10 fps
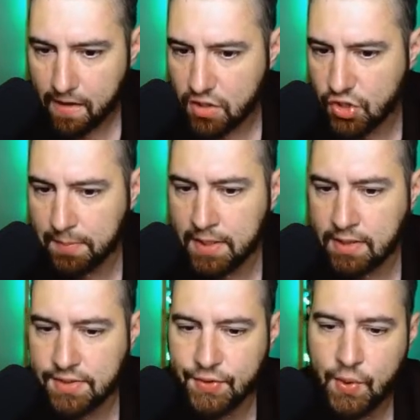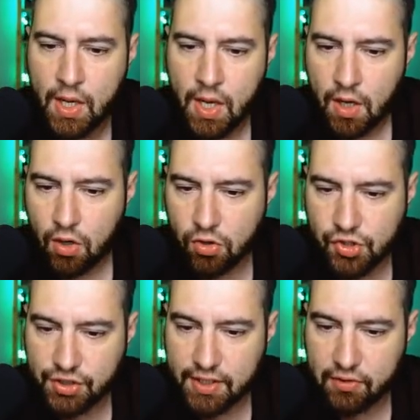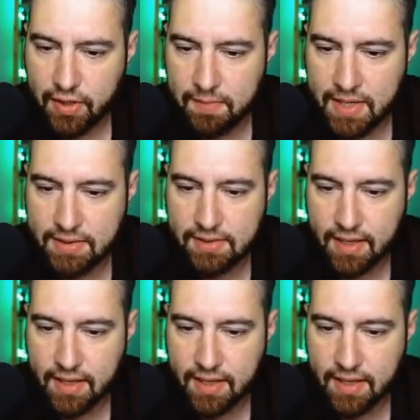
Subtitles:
jumping into Ultra League Remix,